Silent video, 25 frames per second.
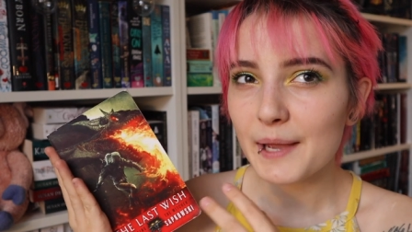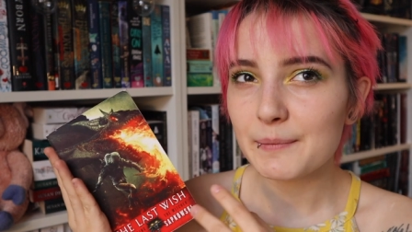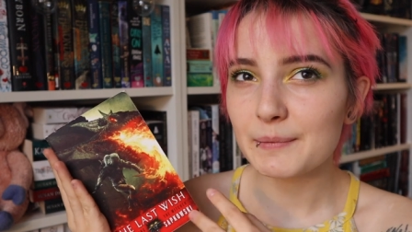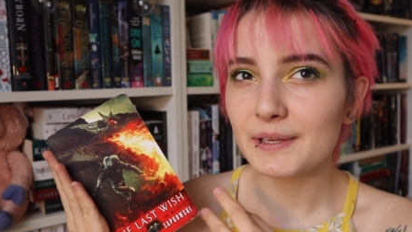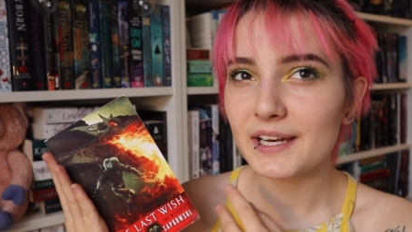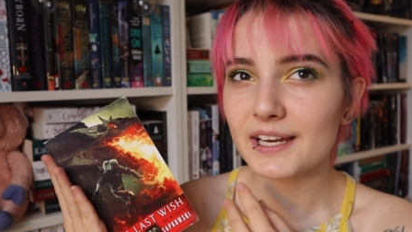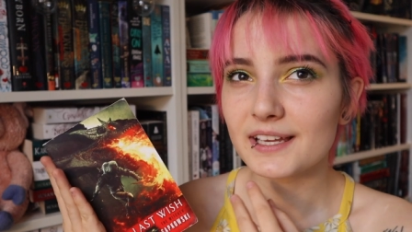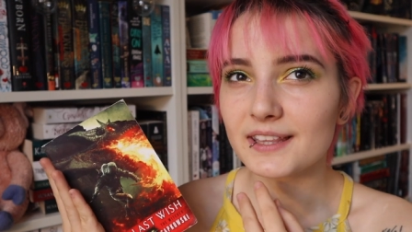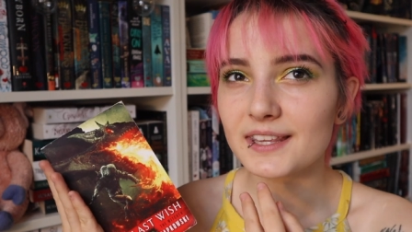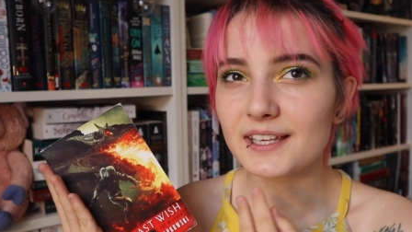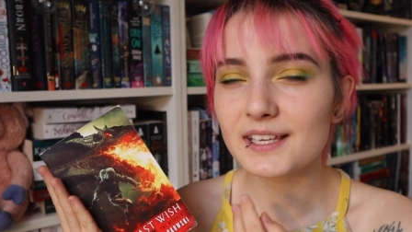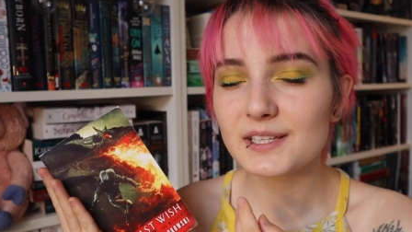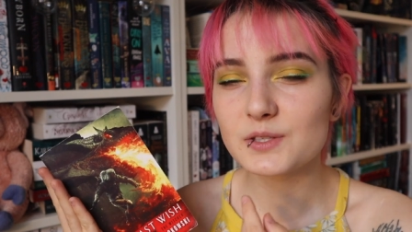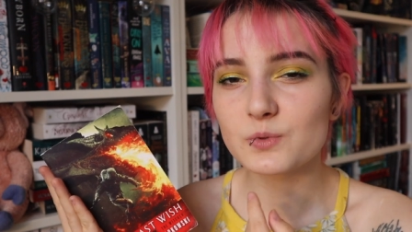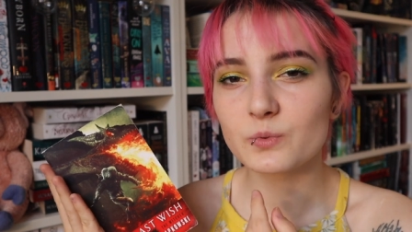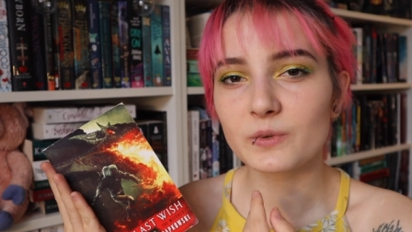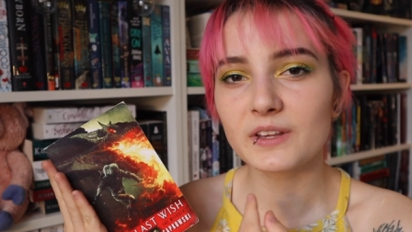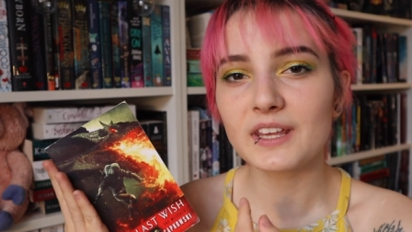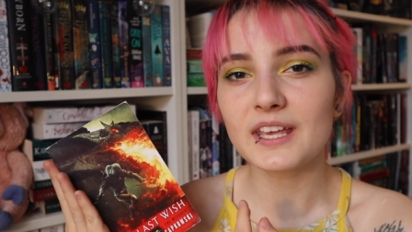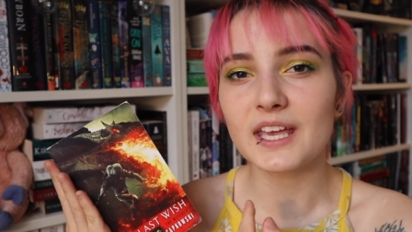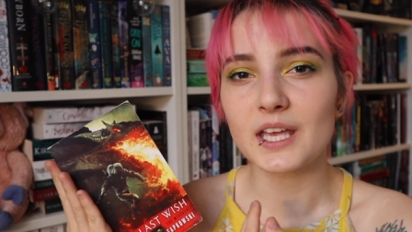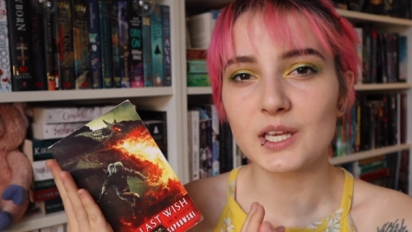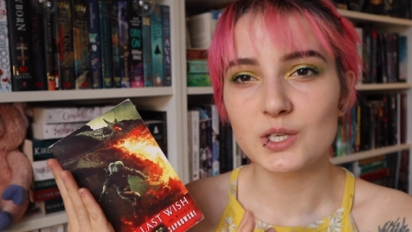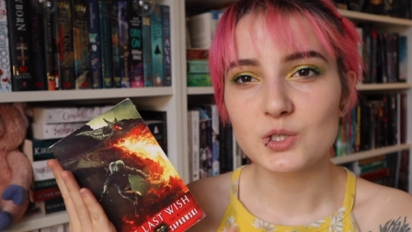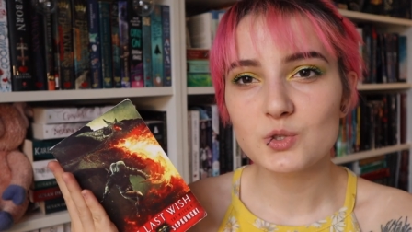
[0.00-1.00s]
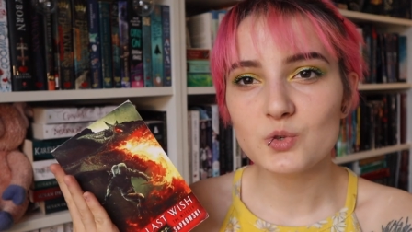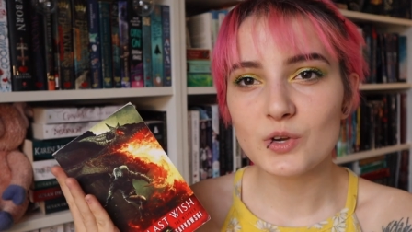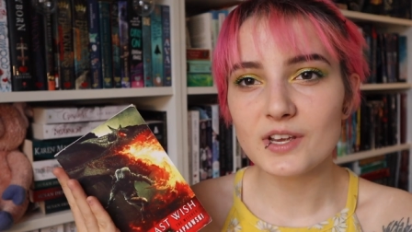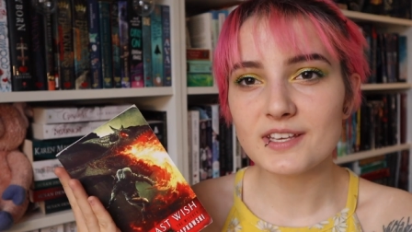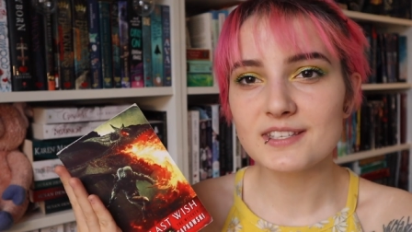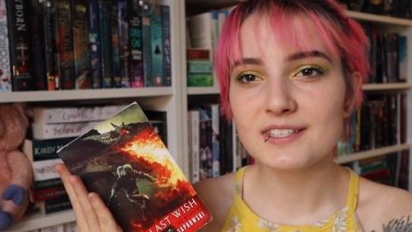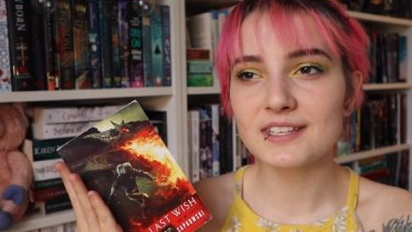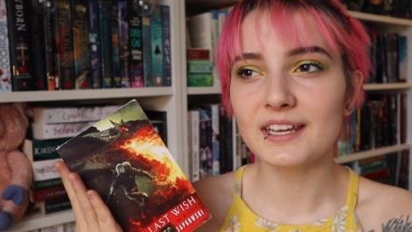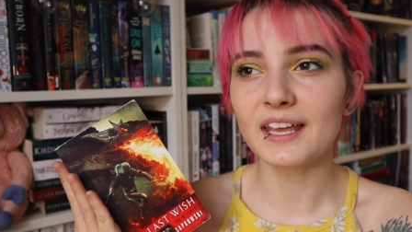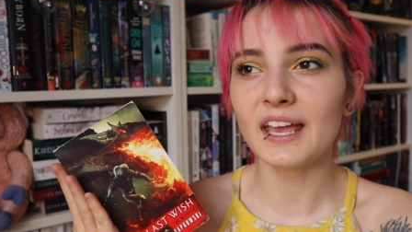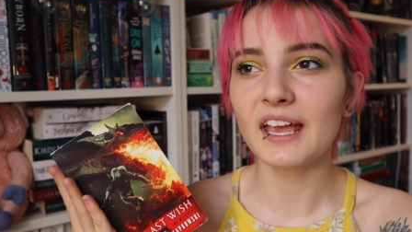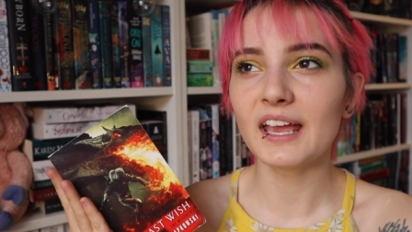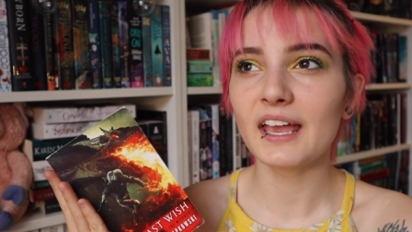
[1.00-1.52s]
I mean, I think it's really
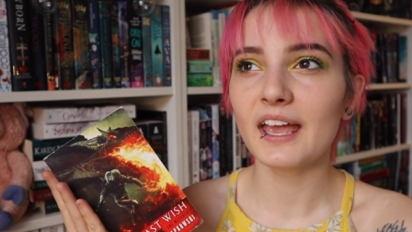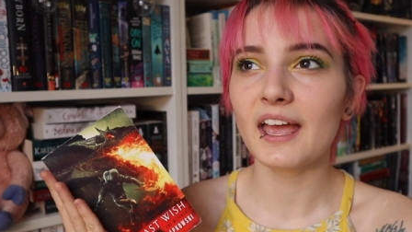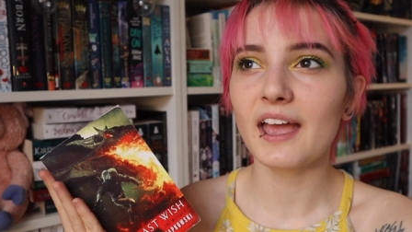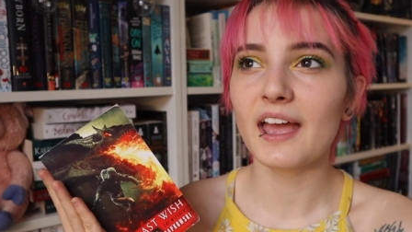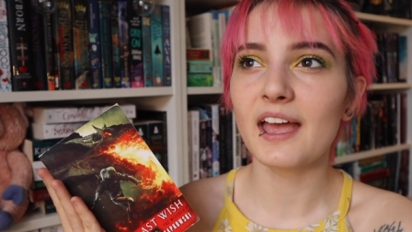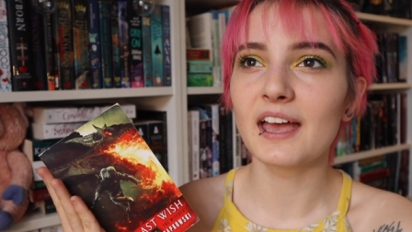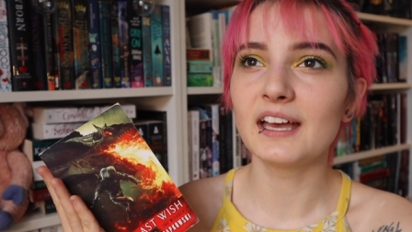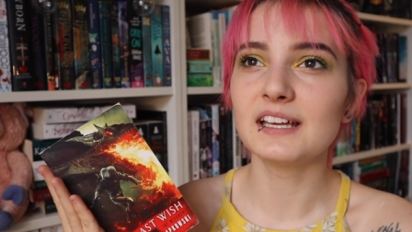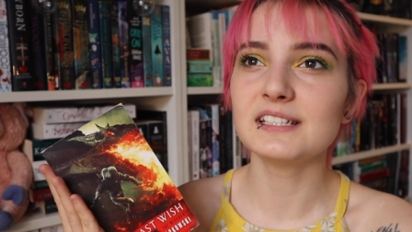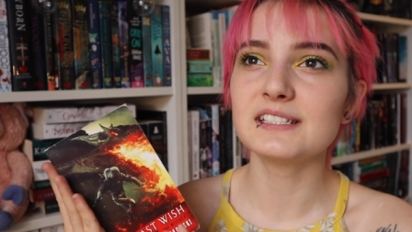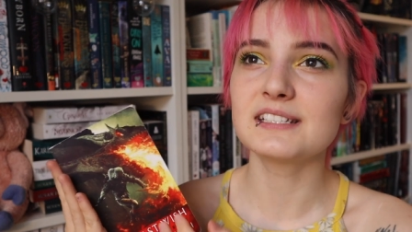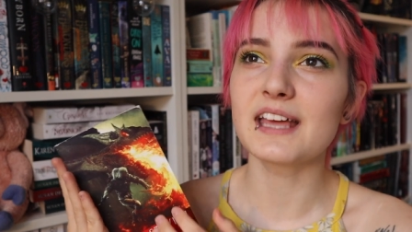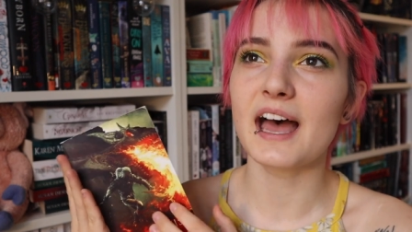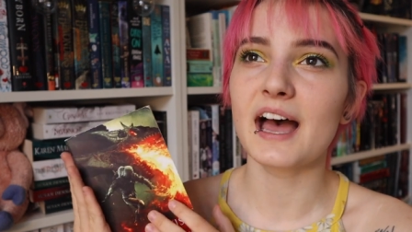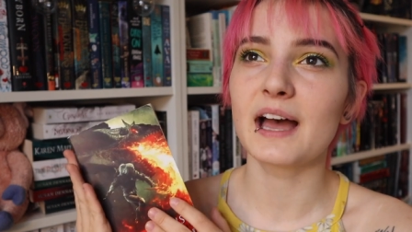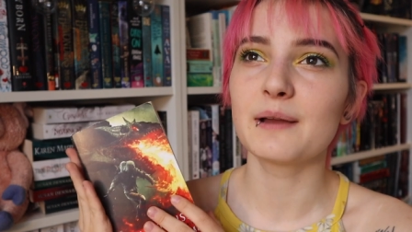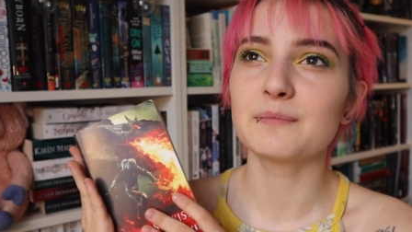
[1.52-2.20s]
interesting and